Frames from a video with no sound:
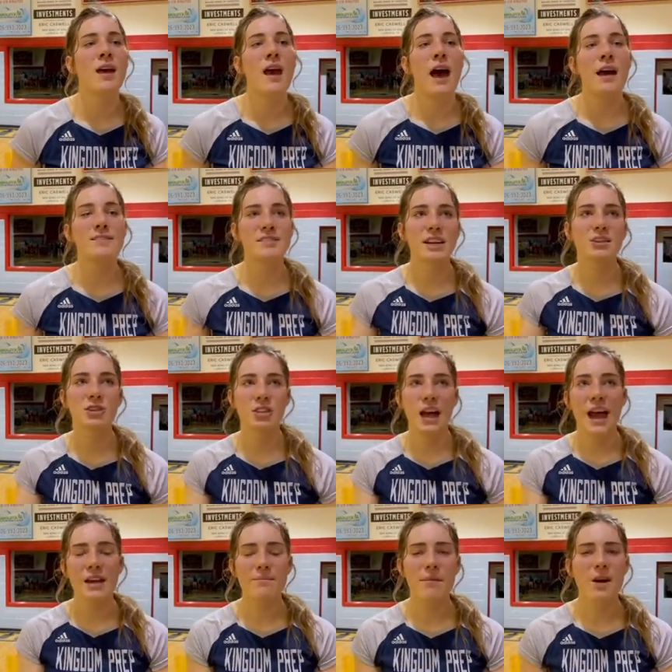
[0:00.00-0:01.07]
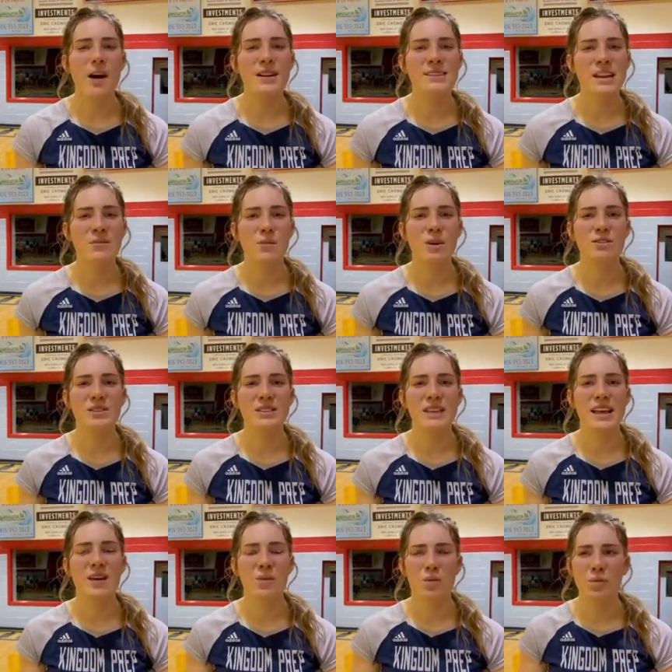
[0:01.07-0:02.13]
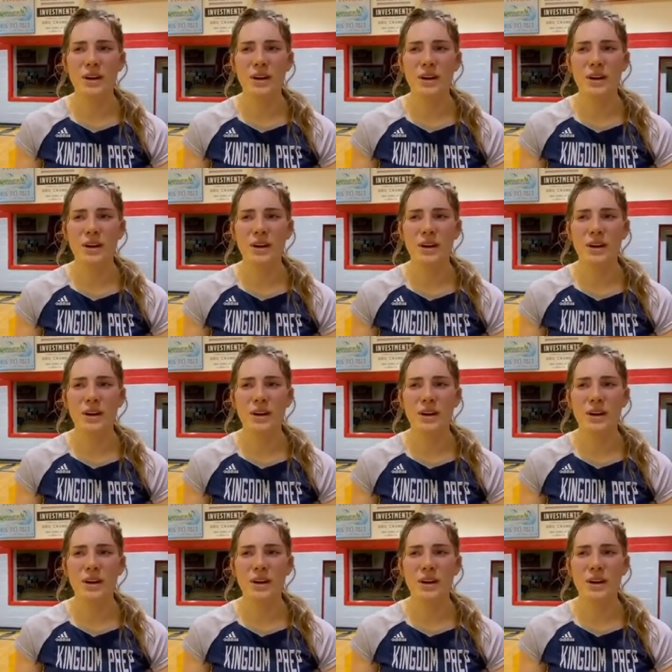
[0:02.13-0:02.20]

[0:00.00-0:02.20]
have such tight bonds and we're just like